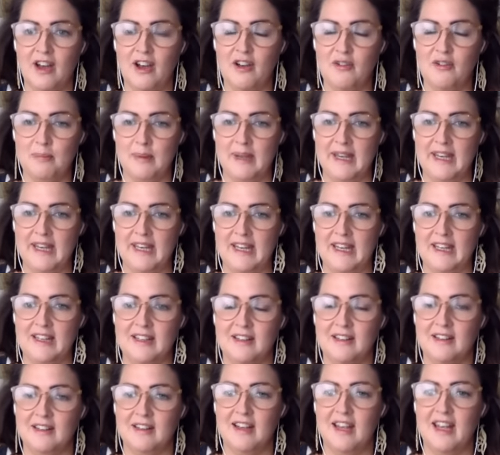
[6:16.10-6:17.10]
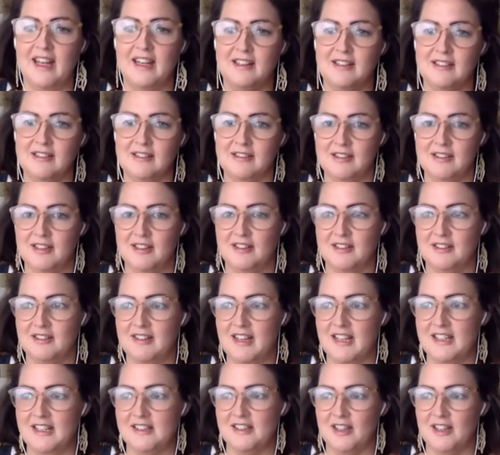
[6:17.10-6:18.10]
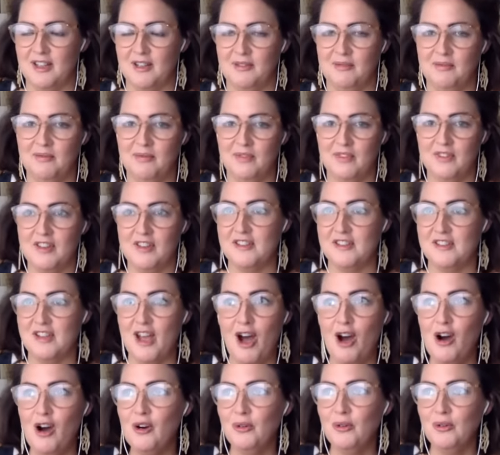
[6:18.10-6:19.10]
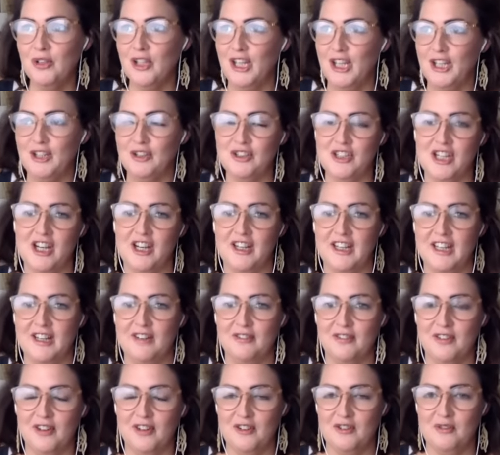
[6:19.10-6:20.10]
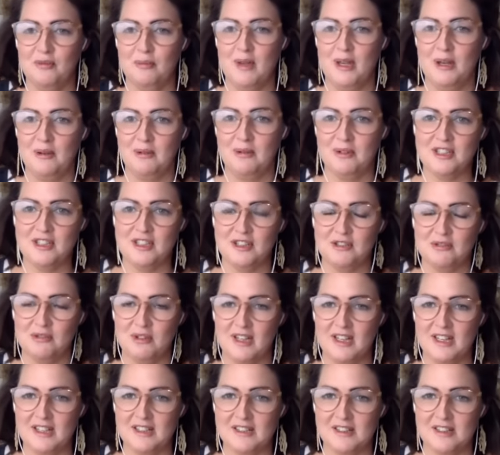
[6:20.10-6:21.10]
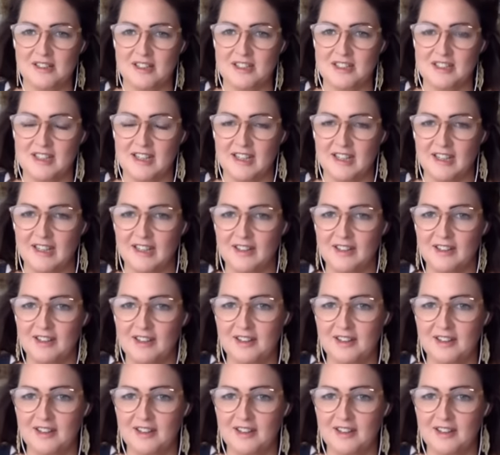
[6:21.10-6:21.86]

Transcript: I've been in. And there's a there's a whole new journey in front of me, which is really exciting.